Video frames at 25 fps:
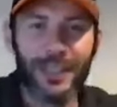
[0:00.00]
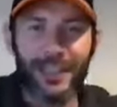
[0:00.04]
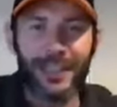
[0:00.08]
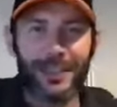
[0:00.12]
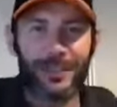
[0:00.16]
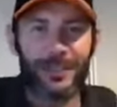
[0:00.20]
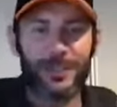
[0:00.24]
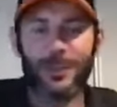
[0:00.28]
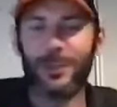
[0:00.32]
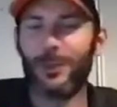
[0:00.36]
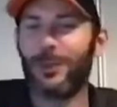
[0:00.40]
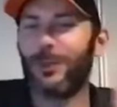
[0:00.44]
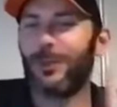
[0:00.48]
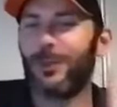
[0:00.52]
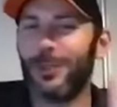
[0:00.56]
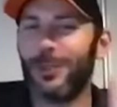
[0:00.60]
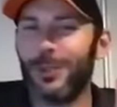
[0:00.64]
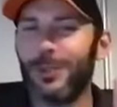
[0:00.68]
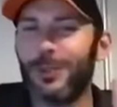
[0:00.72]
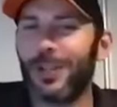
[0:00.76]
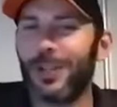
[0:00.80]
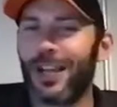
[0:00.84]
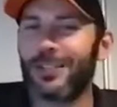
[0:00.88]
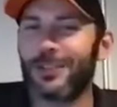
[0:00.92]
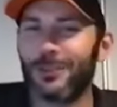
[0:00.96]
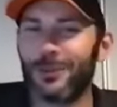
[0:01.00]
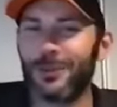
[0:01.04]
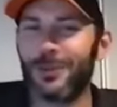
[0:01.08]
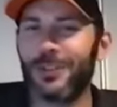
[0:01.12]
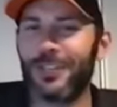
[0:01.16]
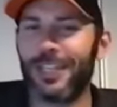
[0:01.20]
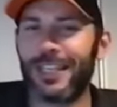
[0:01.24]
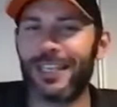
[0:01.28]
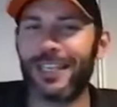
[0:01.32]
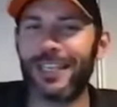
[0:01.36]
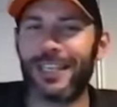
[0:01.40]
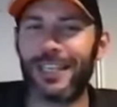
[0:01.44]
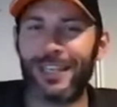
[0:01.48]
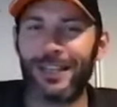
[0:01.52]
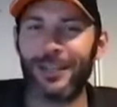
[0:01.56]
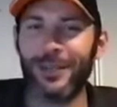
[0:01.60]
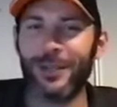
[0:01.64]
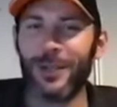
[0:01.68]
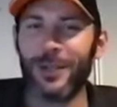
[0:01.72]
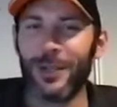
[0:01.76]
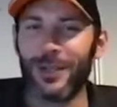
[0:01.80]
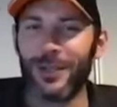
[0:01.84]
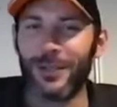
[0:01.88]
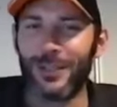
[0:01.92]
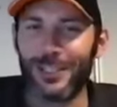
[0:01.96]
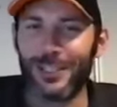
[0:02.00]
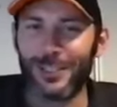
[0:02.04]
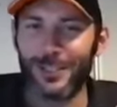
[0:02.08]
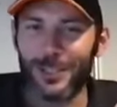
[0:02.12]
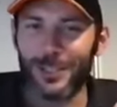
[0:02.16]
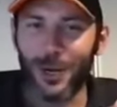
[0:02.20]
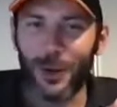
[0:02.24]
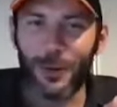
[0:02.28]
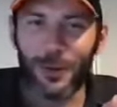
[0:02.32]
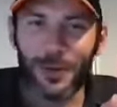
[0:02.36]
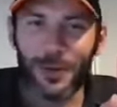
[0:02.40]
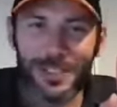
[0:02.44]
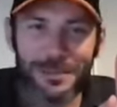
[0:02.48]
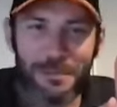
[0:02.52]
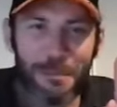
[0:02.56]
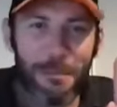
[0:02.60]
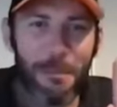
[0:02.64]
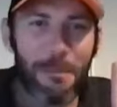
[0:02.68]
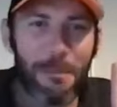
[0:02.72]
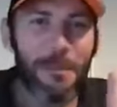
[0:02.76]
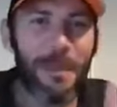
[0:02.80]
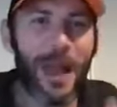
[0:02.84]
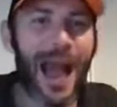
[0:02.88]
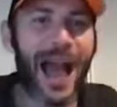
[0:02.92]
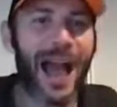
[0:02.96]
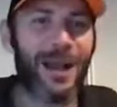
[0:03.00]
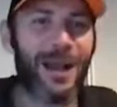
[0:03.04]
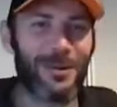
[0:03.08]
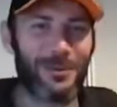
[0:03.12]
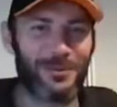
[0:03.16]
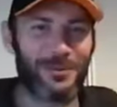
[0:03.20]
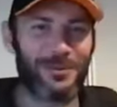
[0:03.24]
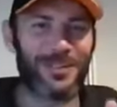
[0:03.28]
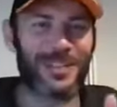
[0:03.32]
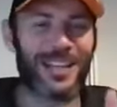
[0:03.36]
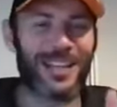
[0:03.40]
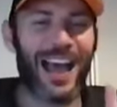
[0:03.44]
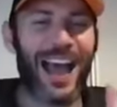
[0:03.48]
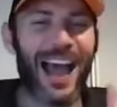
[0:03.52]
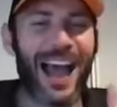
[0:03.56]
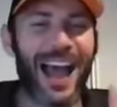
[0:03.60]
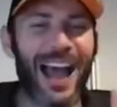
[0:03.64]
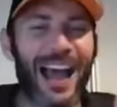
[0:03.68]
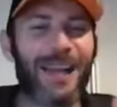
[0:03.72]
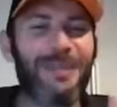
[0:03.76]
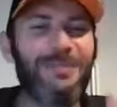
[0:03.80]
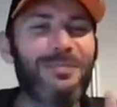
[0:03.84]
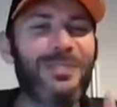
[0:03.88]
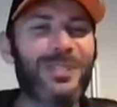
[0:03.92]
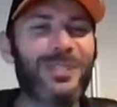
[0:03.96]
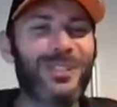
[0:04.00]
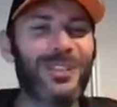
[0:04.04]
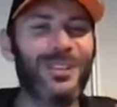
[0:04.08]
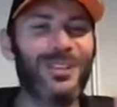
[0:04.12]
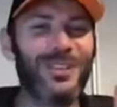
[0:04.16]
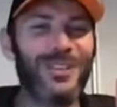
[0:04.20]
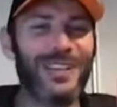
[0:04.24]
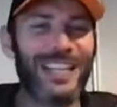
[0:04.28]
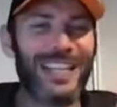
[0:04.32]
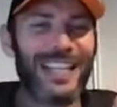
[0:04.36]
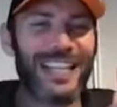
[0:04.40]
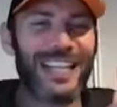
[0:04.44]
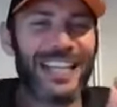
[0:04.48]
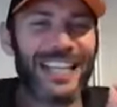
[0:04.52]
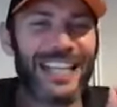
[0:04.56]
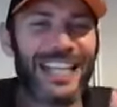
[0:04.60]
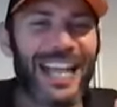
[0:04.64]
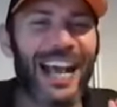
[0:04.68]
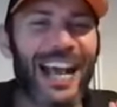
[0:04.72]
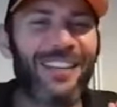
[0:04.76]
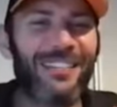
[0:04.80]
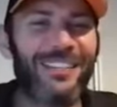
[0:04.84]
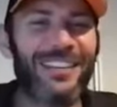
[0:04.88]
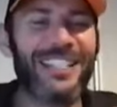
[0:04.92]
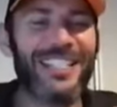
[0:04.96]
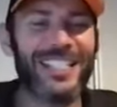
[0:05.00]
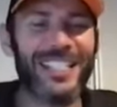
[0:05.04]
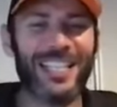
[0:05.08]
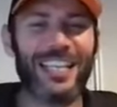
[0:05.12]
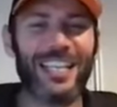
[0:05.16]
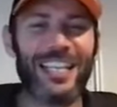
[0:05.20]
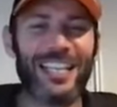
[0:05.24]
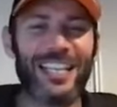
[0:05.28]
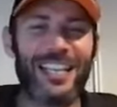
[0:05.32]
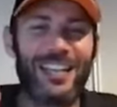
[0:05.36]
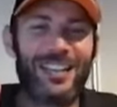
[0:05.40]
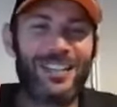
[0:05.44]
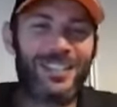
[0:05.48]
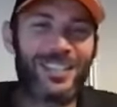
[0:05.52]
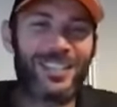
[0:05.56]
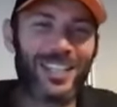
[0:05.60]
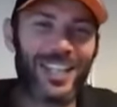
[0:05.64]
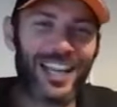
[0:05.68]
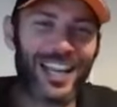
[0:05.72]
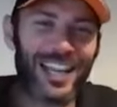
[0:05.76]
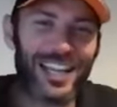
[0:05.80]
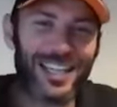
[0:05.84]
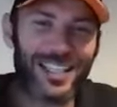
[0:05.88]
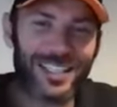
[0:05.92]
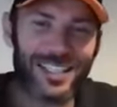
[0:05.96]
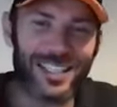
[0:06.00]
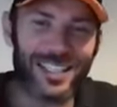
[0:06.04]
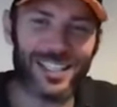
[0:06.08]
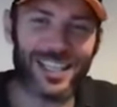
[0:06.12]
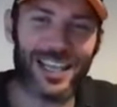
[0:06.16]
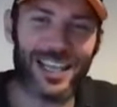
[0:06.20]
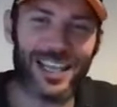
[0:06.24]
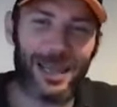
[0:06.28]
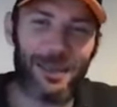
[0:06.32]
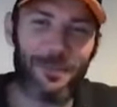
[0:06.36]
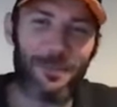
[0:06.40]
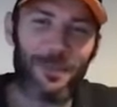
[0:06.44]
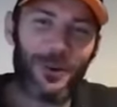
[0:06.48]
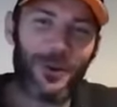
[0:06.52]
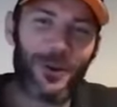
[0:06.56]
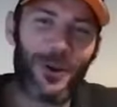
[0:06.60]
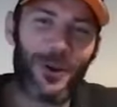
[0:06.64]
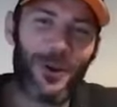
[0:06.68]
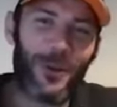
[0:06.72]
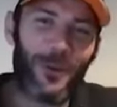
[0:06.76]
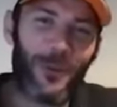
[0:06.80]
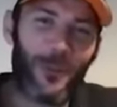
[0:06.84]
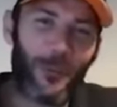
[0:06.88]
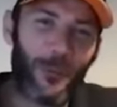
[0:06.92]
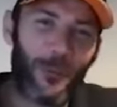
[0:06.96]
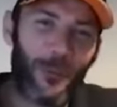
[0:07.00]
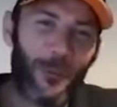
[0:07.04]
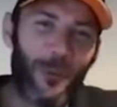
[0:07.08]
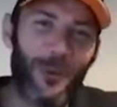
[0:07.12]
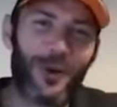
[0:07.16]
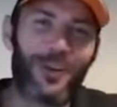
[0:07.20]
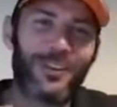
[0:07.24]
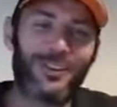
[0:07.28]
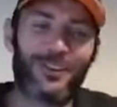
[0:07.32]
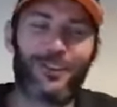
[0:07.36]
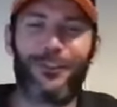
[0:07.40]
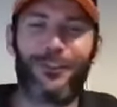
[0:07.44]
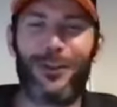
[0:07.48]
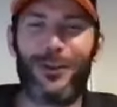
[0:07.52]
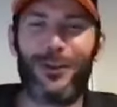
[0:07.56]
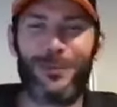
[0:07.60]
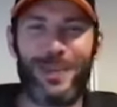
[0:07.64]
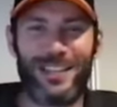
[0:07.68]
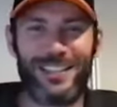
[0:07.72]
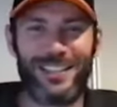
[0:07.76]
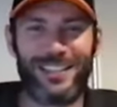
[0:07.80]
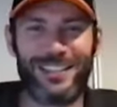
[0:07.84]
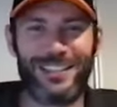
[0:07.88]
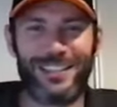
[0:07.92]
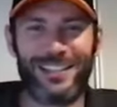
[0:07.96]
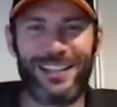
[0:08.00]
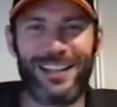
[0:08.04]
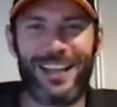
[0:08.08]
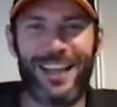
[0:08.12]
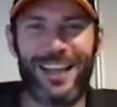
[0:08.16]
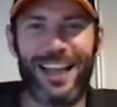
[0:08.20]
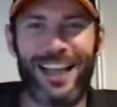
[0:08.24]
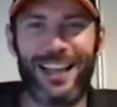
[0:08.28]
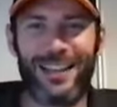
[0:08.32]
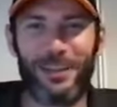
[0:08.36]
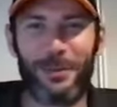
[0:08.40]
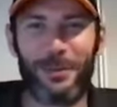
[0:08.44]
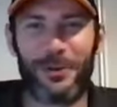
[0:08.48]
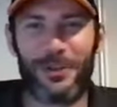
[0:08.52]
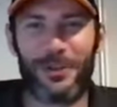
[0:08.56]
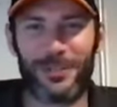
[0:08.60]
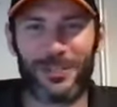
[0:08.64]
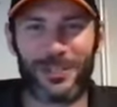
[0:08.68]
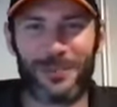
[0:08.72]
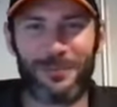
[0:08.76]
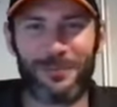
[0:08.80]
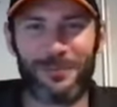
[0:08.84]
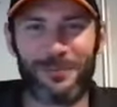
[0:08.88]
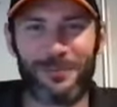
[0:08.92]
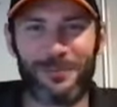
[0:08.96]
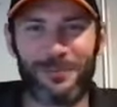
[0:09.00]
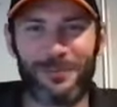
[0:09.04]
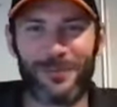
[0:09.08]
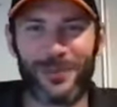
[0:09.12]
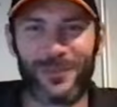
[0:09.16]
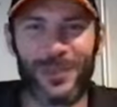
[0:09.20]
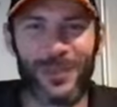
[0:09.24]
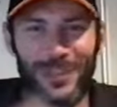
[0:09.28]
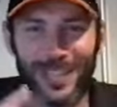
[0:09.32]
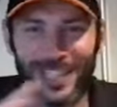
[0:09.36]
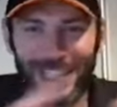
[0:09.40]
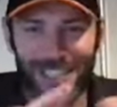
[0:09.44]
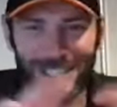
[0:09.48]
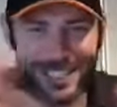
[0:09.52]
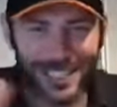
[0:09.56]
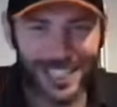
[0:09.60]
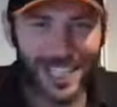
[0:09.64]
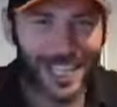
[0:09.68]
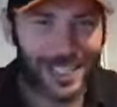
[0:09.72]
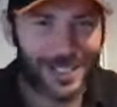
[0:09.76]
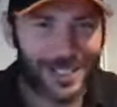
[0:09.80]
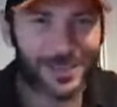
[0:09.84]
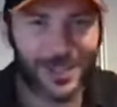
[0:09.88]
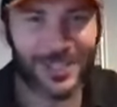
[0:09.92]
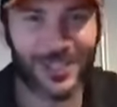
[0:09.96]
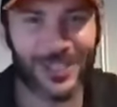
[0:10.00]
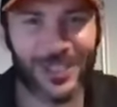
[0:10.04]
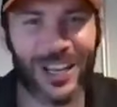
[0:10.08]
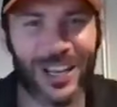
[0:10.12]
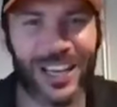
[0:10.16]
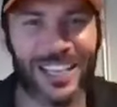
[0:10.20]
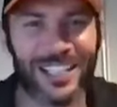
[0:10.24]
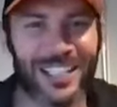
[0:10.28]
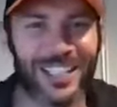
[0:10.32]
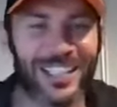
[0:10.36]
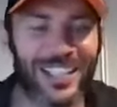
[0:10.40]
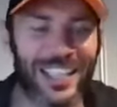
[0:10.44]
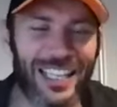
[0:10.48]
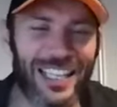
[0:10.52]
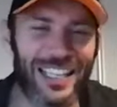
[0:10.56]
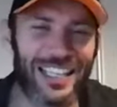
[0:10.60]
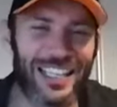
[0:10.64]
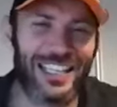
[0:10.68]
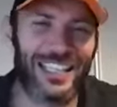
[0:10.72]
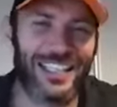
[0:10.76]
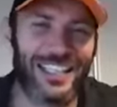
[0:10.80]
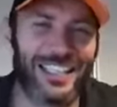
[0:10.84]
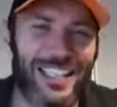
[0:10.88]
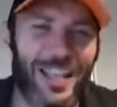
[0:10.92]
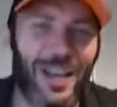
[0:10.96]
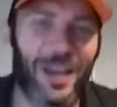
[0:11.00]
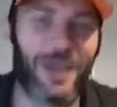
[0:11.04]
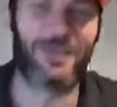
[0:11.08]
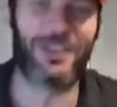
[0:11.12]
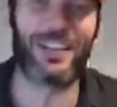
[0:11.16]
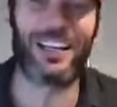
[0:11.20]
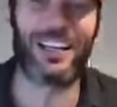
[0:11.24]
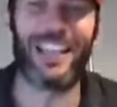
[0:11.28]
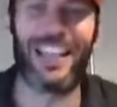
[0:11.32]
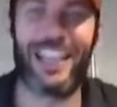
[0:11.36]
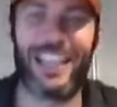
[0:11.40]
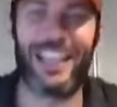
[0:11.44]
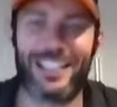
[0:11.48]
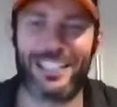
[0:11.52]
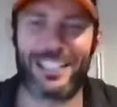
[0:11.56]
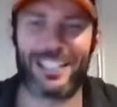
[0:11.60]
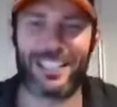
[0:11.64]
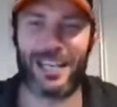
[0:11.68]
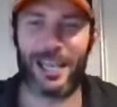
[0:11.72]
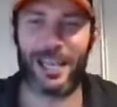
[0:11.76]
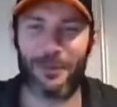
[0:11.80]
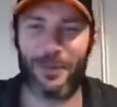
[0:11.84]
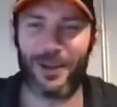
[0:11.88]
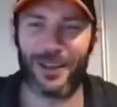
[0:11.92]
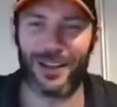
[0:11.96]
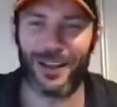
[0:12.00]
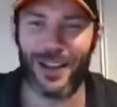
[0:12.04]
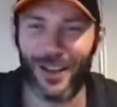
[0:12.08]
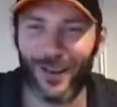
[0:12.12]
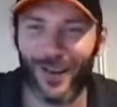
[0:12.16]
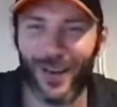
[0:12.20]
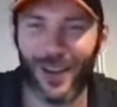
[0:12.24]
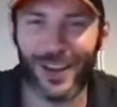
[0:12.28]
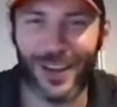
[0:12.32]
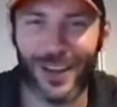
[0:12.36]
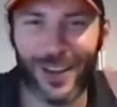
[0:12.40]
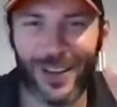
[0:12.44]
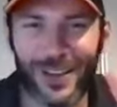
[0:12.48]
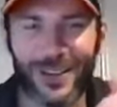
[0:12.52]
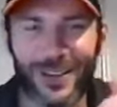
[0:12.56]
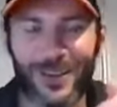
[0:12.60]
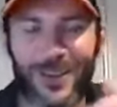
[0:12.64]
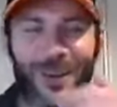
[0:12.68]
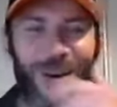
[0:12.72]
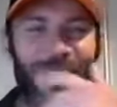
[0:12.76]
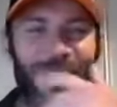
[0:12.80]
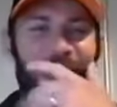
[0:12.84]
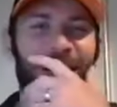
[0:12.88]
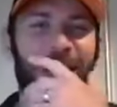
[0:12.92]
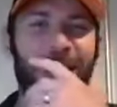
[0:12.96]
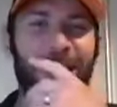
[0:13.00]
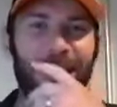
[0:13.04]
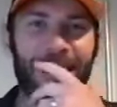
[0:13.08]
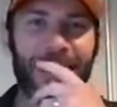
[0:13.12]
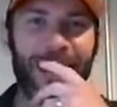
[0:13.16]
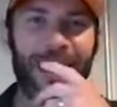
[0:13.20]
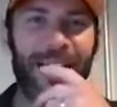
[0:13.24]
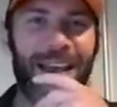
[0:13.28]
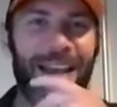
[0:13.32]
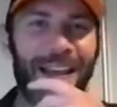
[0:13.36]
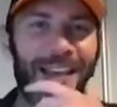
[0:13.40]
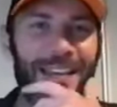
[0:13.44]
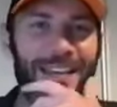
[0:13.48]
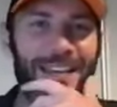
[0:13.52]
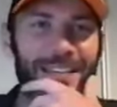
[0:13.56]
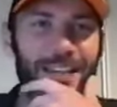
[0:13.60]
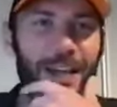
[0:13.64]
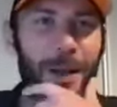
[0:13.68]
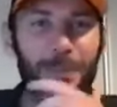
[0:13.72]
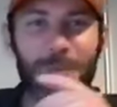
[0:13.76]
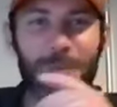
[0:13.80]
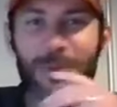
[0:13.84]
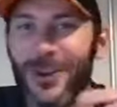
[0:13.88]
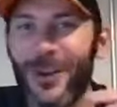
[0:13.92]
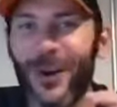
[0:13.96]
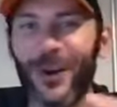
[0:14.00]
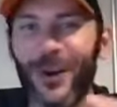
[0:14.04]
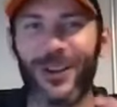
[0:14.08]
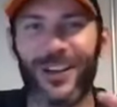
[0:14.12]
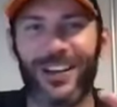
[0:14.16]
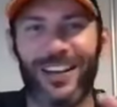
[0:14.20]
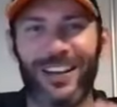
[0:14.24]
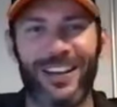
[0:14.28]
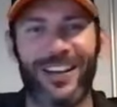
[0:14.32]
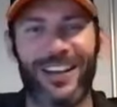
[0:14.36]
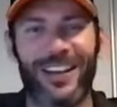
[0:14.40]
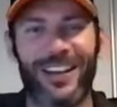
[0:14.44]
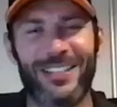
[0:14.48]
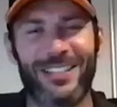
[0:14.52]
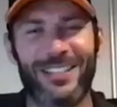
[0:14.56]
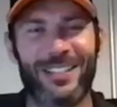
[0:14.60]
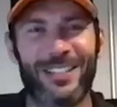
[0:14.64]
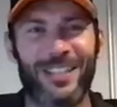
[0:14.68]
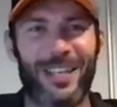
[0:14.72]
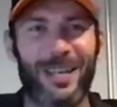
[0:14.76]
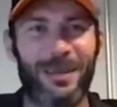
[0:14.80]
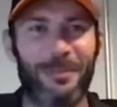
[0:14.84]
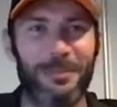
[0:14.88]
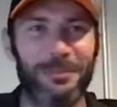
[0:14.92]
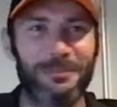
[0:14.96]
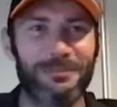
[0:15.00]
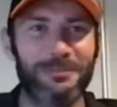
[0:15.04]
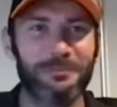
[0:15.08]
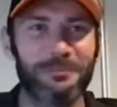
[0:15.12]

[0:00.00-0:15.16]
Is your you guys are all thinking that Joel is bound absolutely guaranteed to let slip what's filming at the prison. You're, that's that's what you guys are thinking is that I'm going to let it slip. I know I know you are, and I'm not going to let it slip